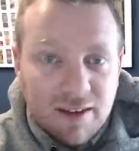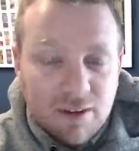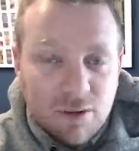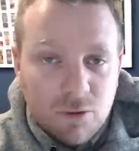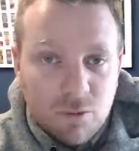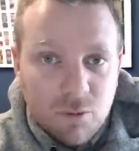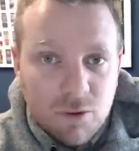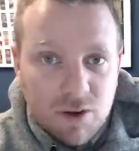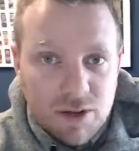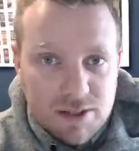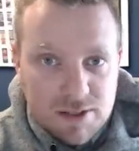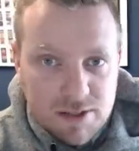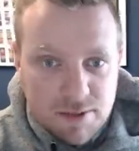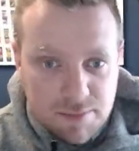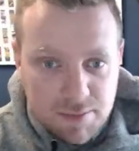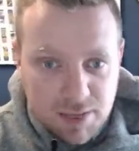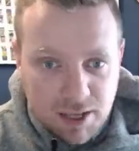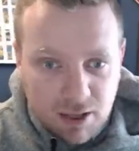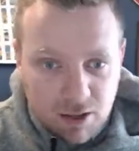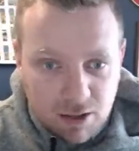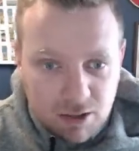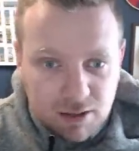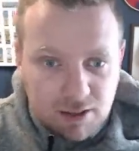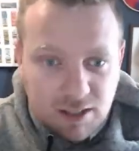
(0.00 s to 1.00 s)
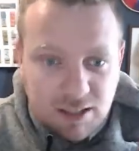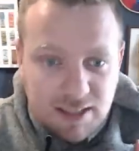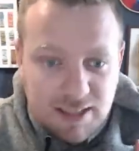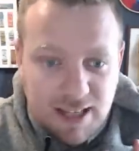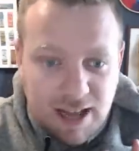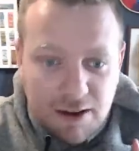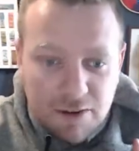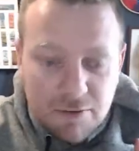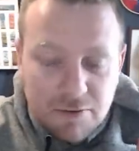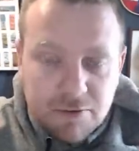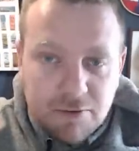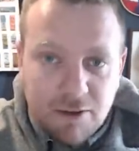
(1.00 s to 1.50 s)
with something called
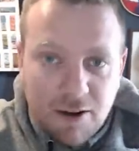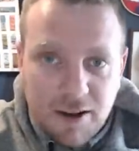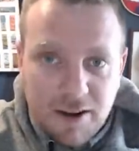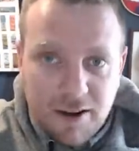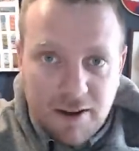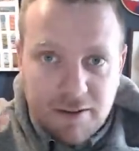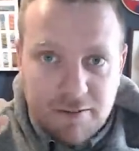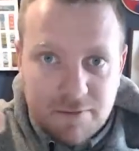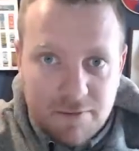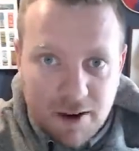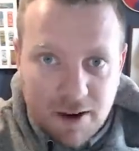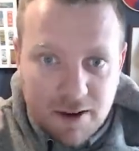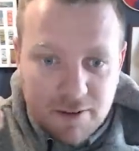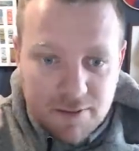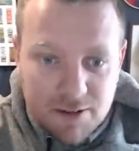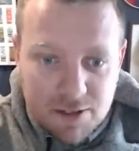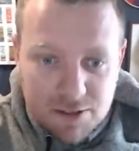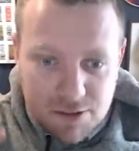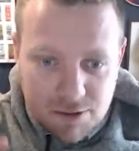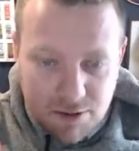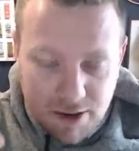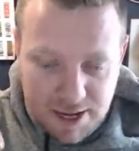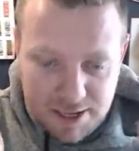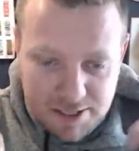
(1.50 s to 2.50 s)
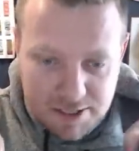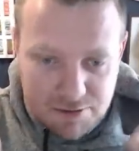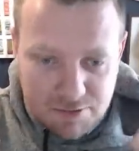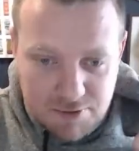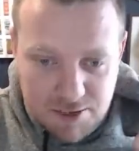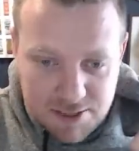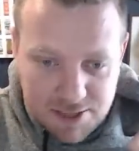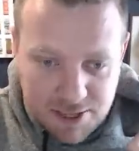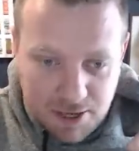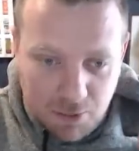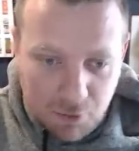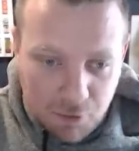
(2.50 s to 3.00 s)
CloudFront in front of it. So
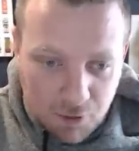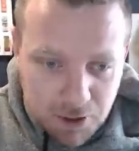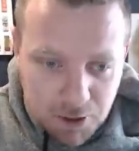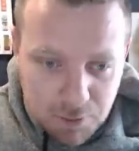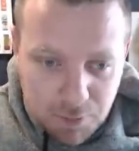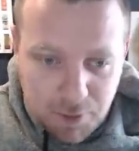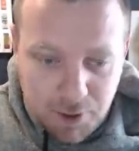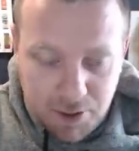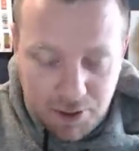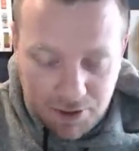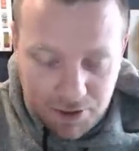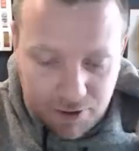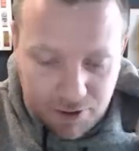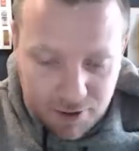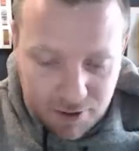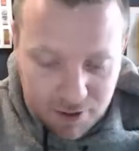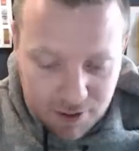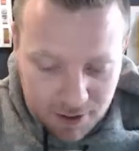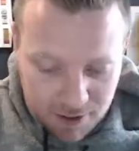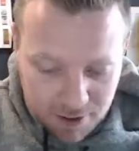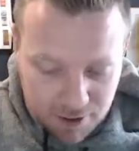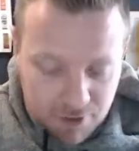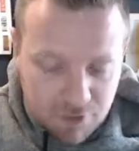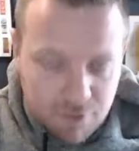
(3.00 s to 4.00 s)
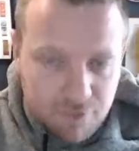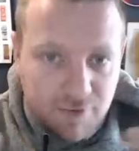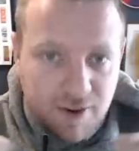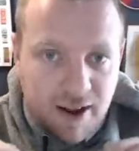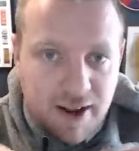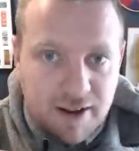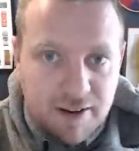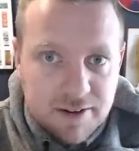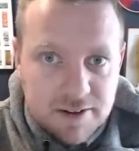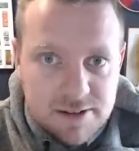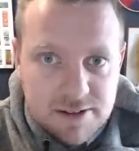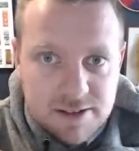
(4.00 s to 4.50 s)
S3 is like where you put your
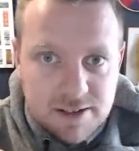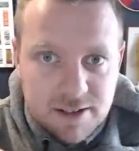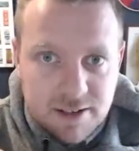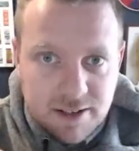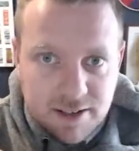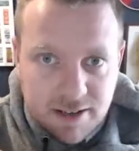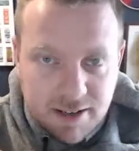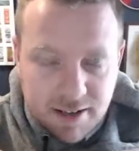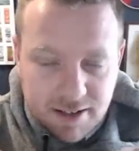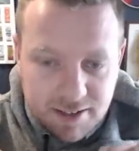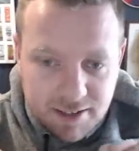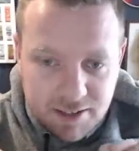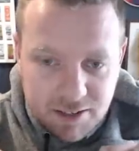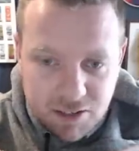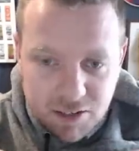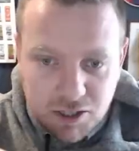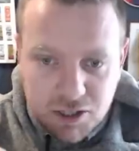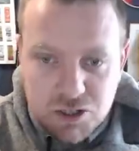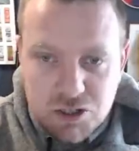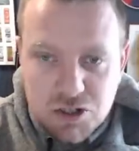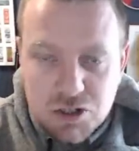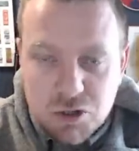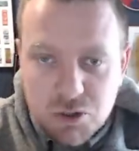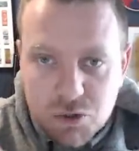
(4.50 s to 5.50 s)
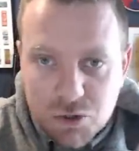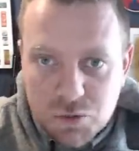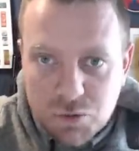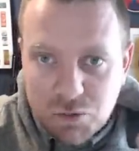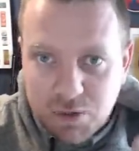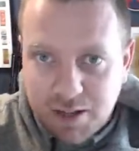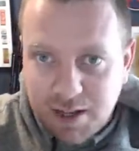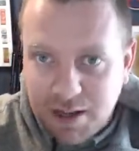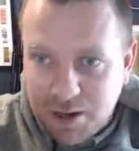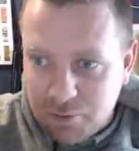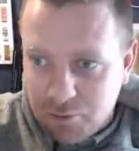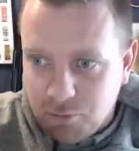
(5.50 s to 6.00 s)
files, and then you can choose
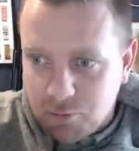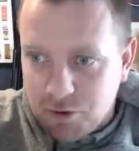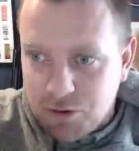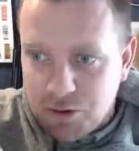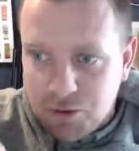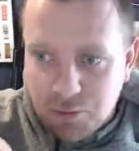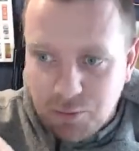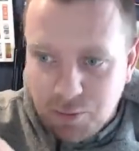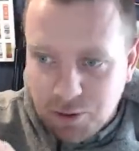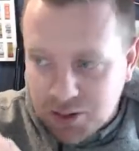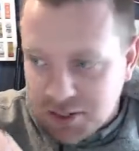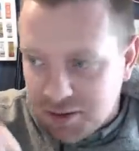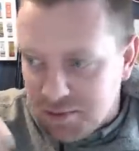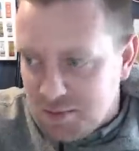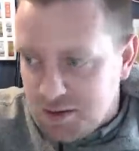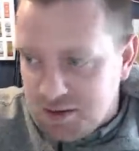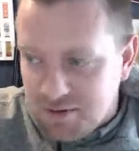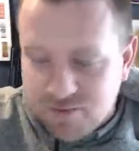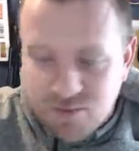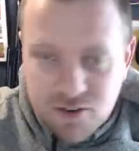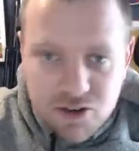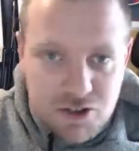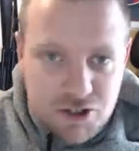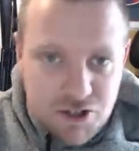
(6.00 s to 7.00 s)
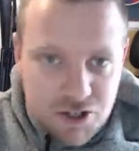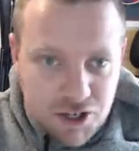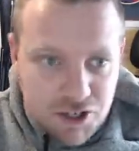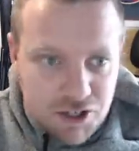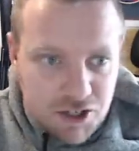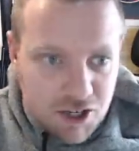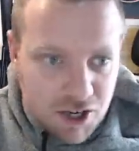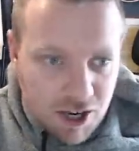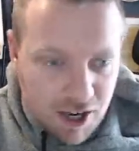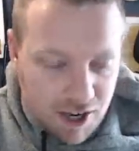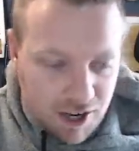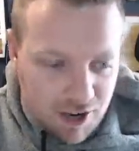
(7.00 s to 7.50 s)
like, or do you put them in
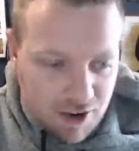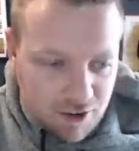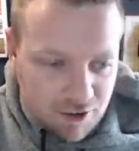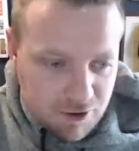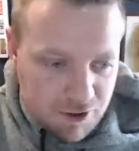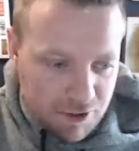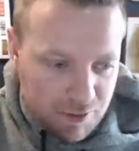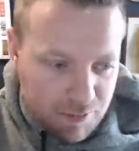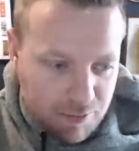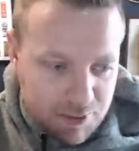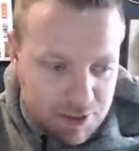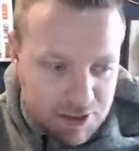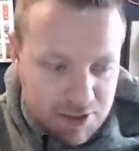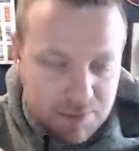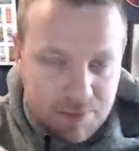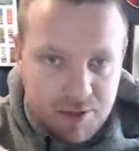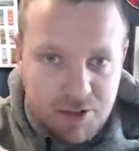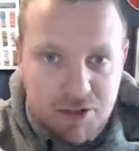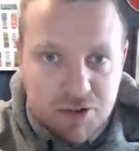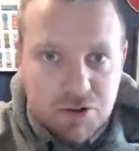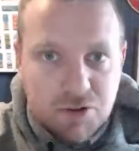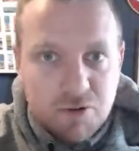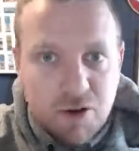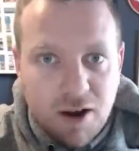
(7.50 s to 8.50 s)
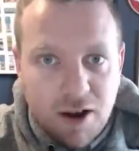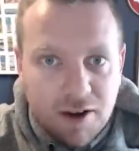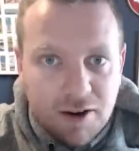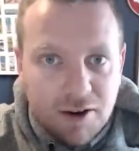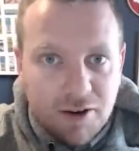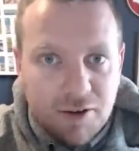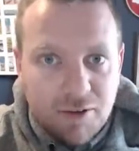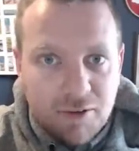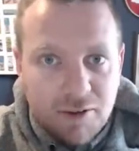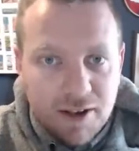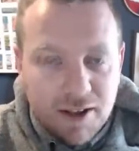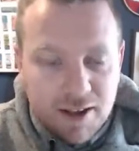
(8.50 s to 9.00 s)
Virginia or do you put them in
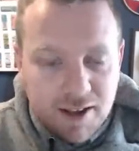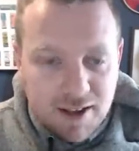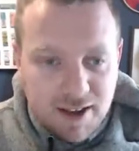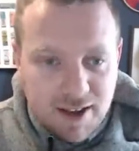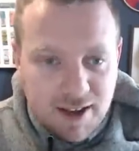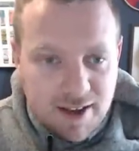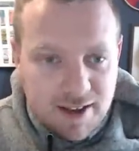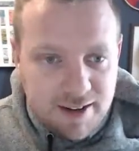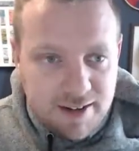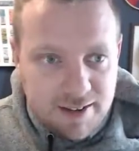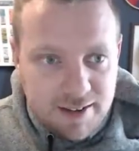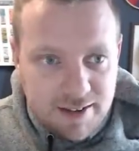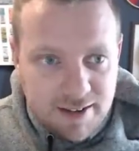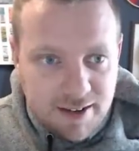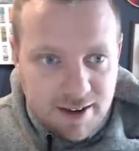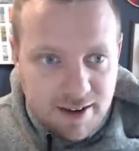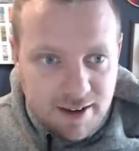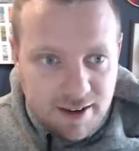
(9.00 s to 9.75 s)
Toronto? And